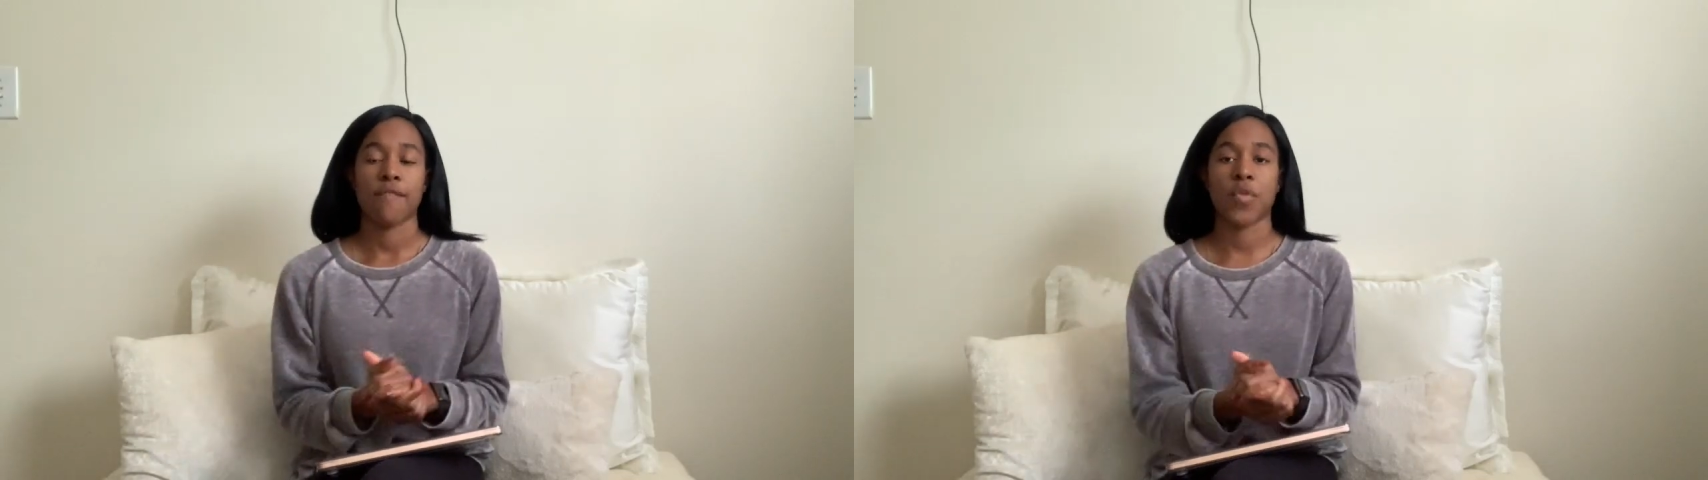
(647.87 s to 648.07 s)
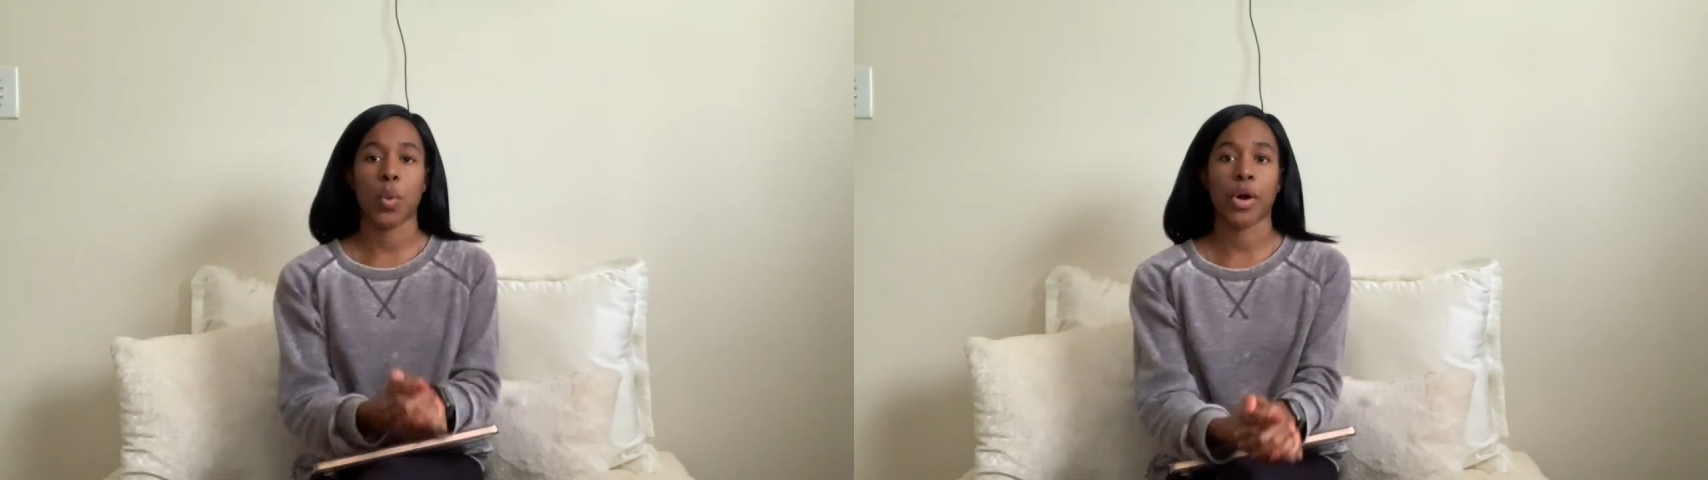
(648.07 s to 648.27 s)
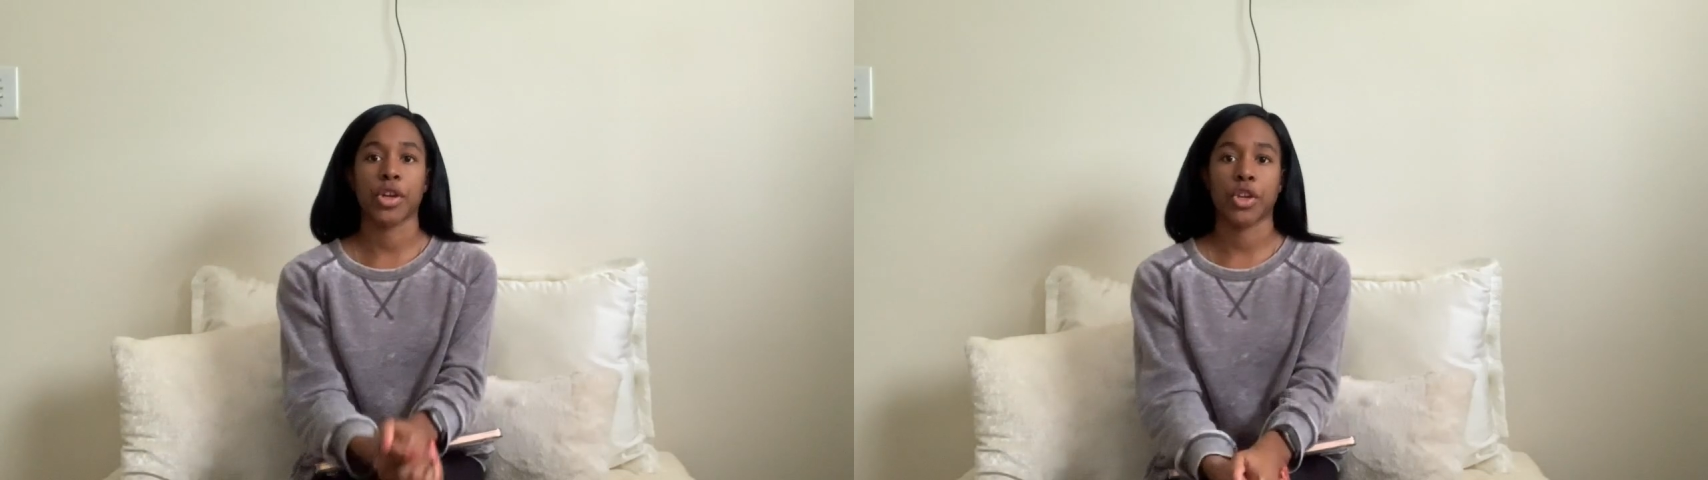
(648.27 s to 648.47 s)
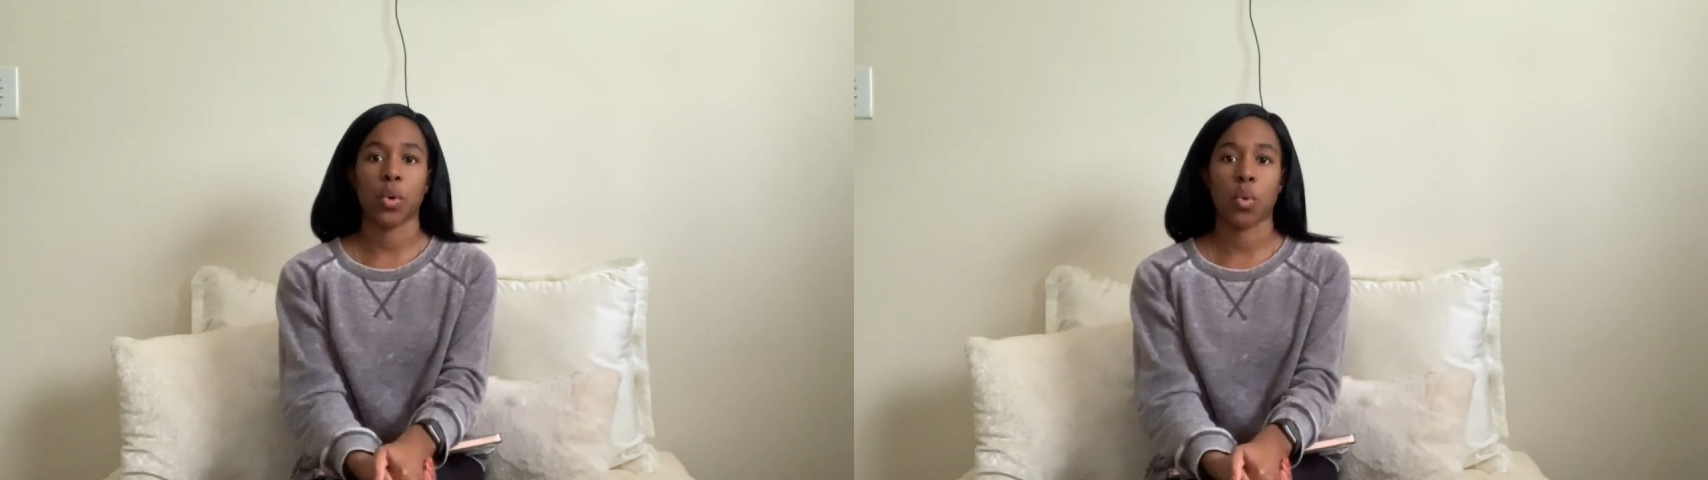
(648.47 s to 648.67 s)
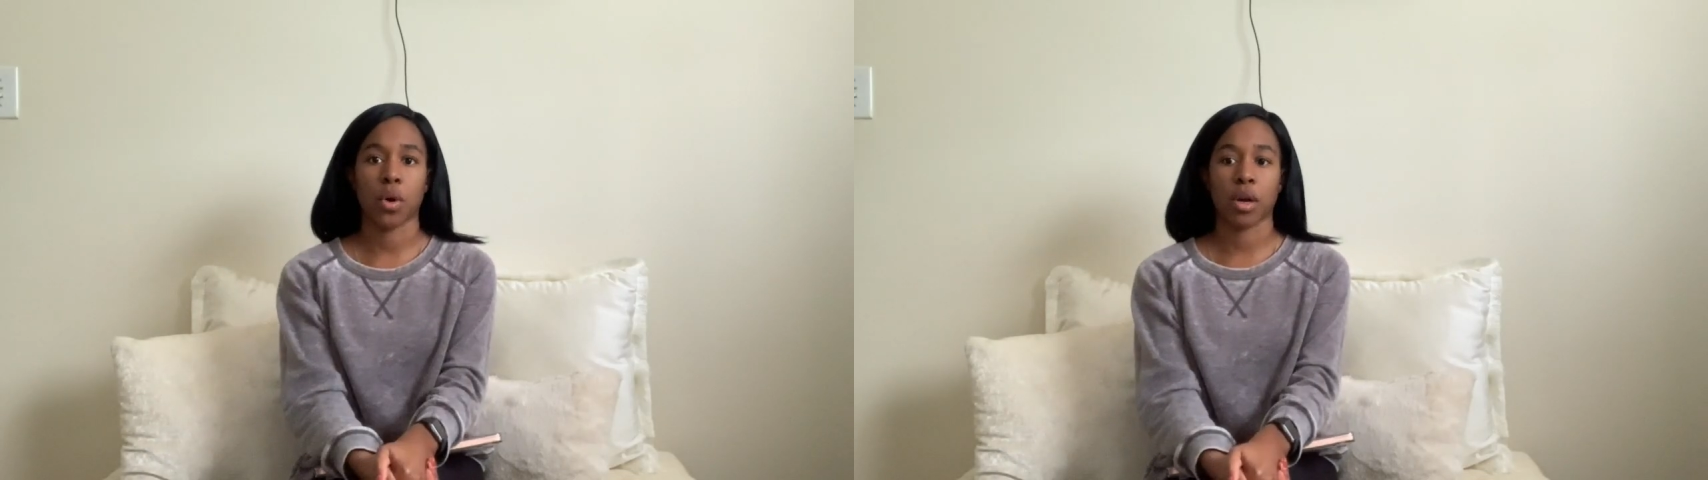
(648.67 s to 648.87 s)
for
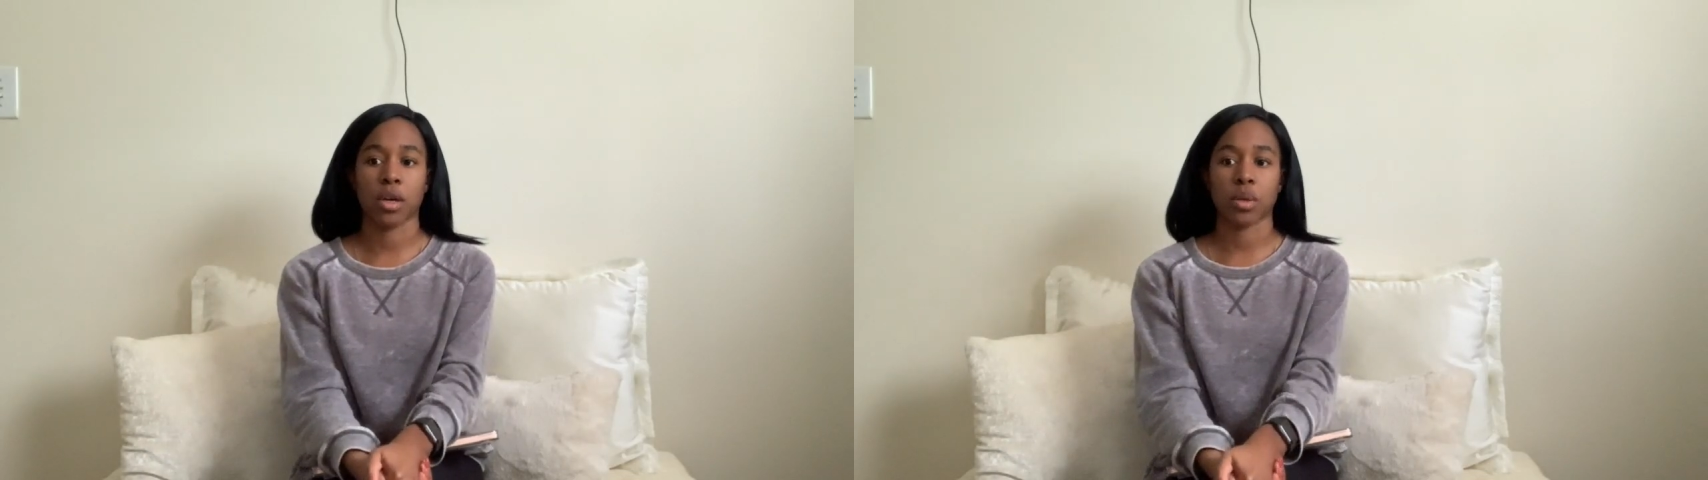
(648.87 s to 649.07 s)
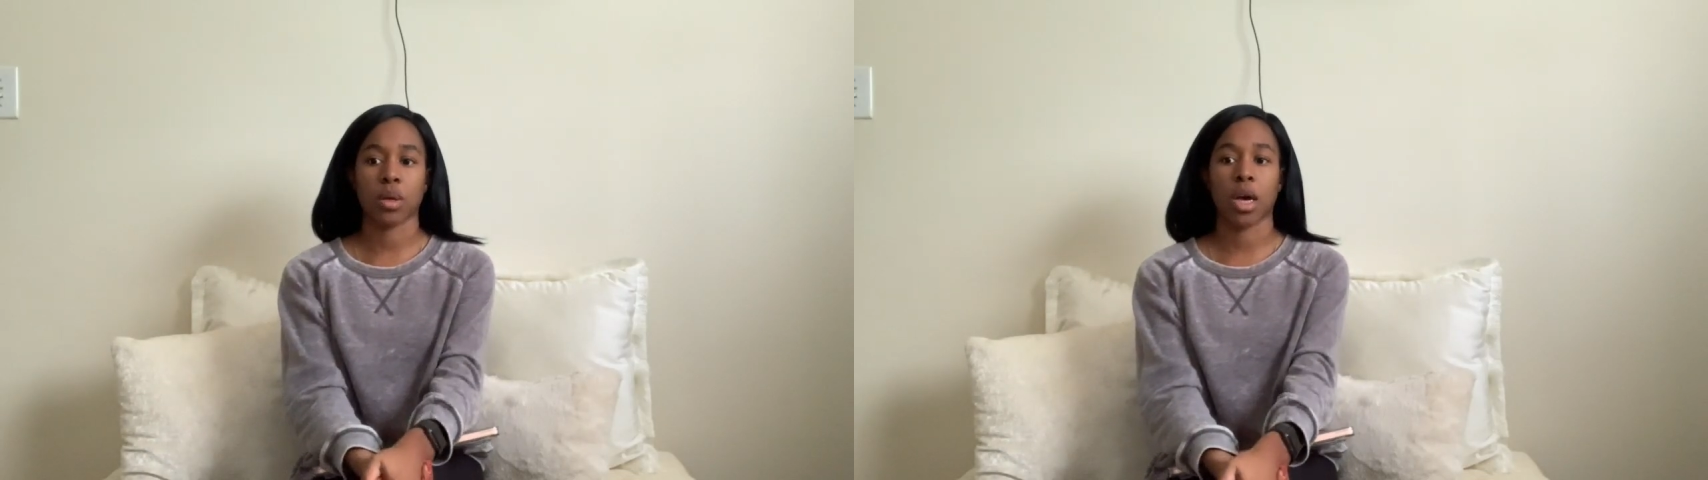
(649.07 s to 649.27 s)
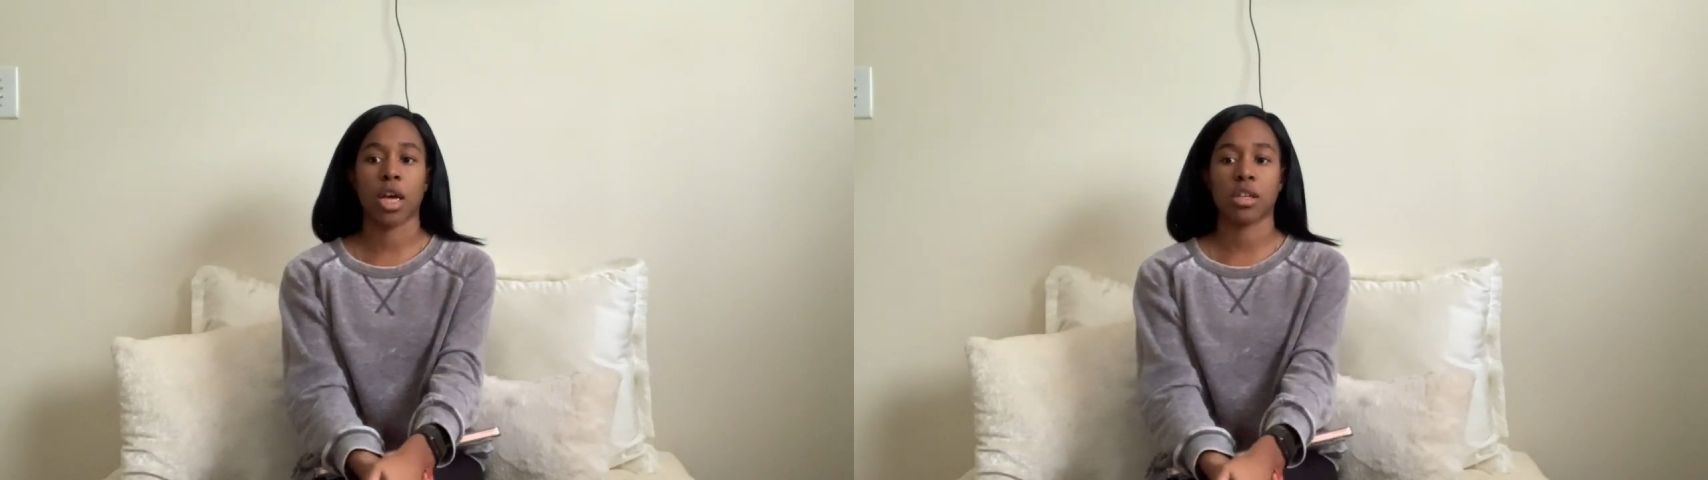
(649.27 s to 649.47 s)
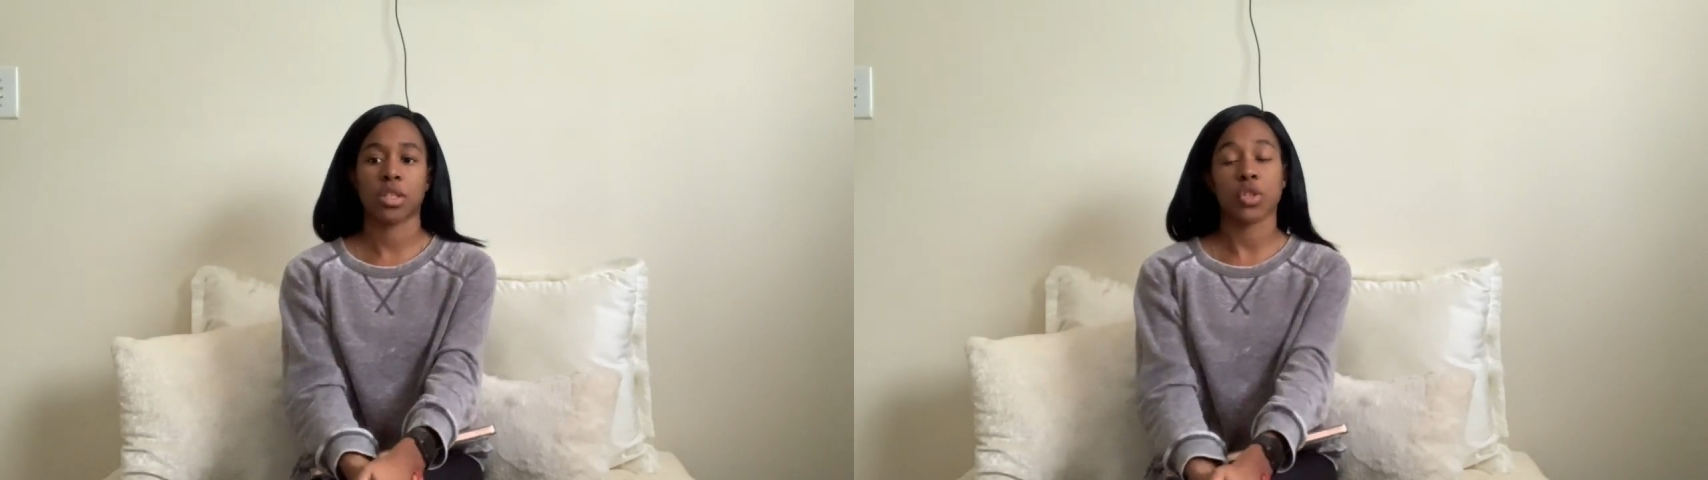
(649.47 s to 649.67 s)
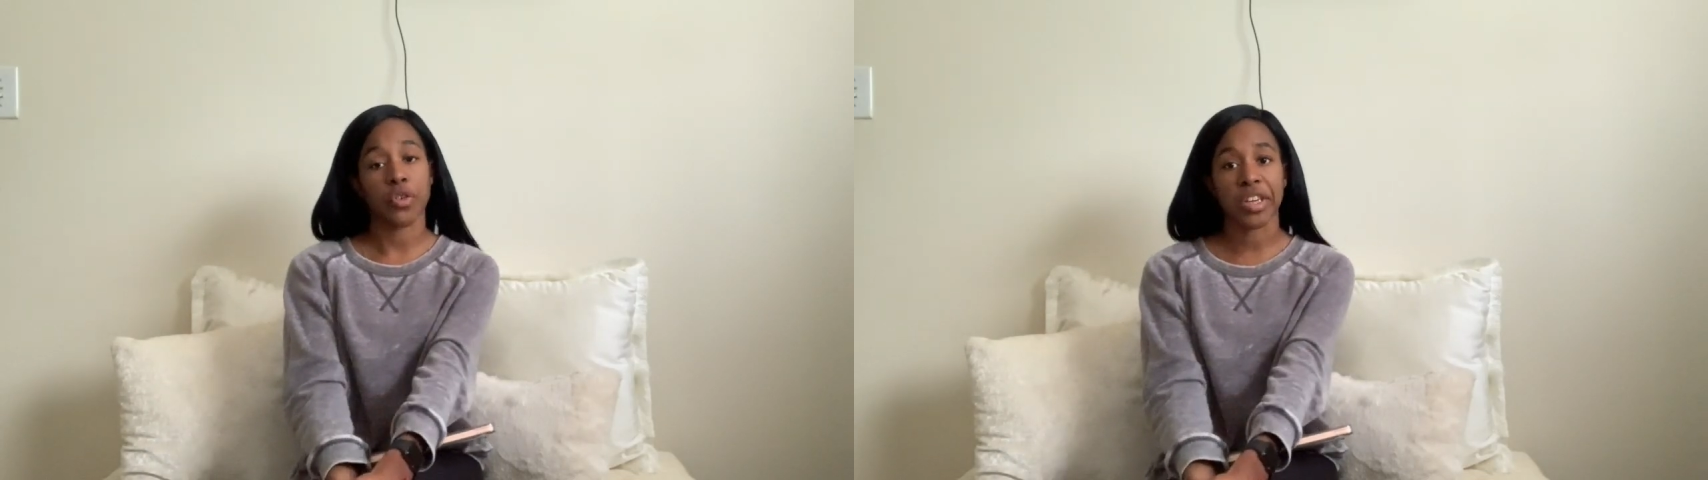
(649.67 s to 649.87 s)
your
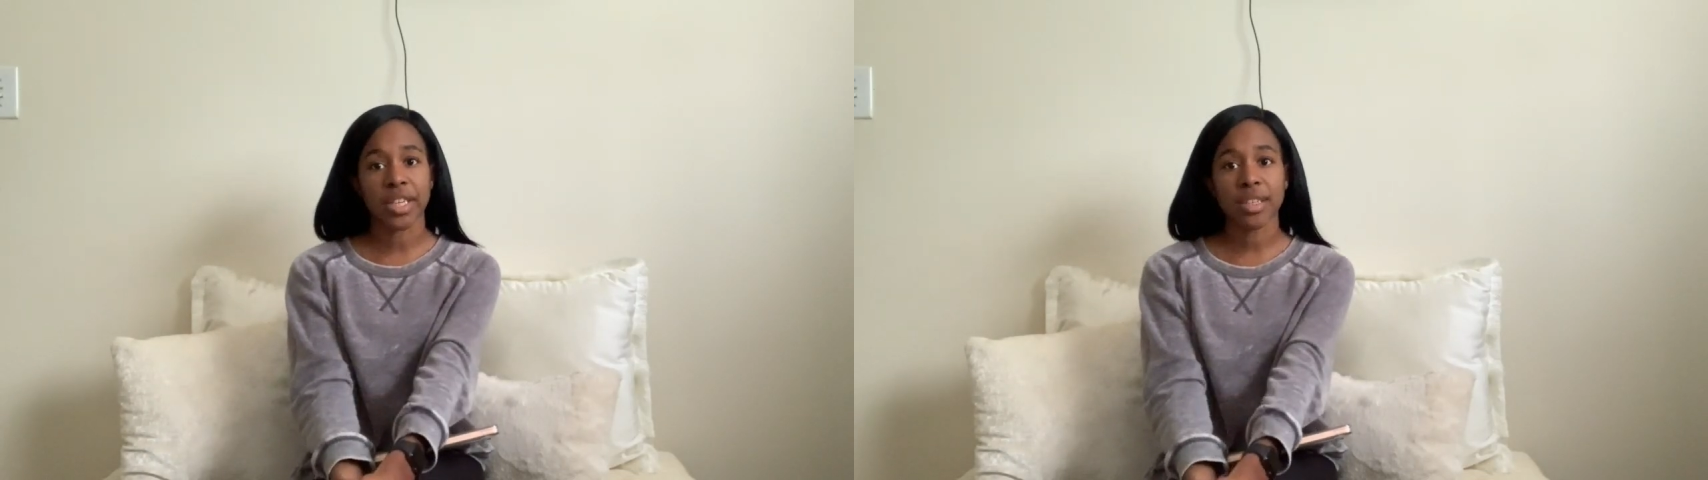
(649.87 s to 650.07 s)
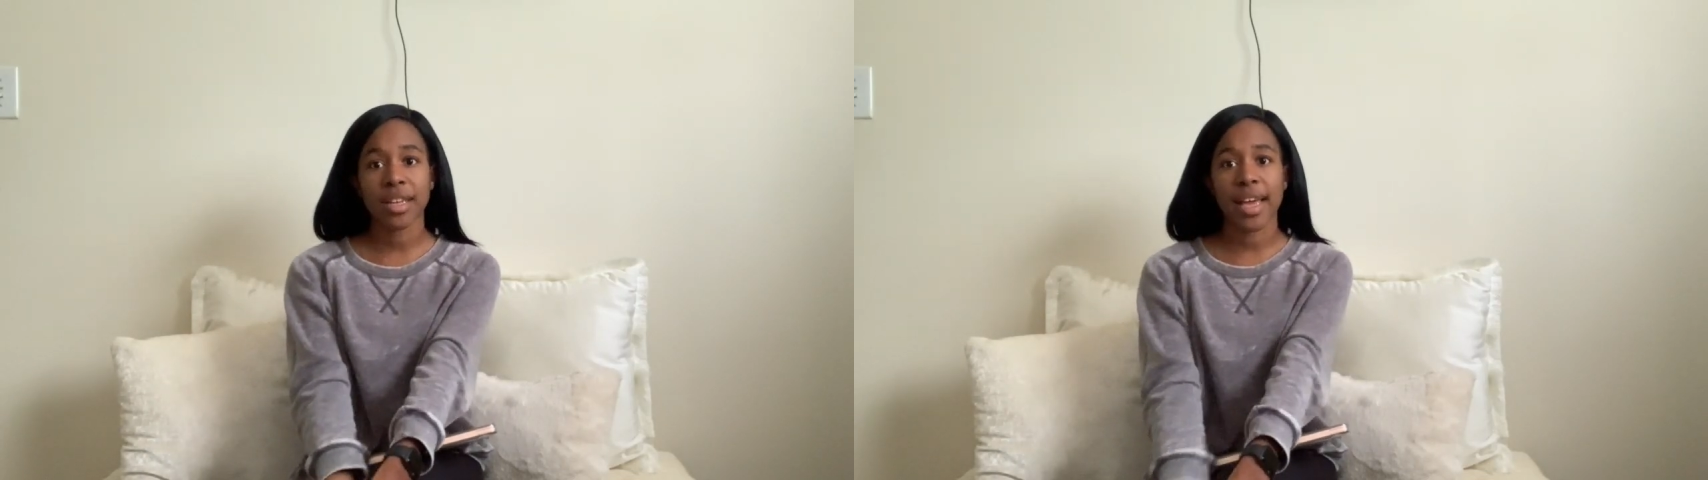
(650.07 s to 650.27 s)
screen.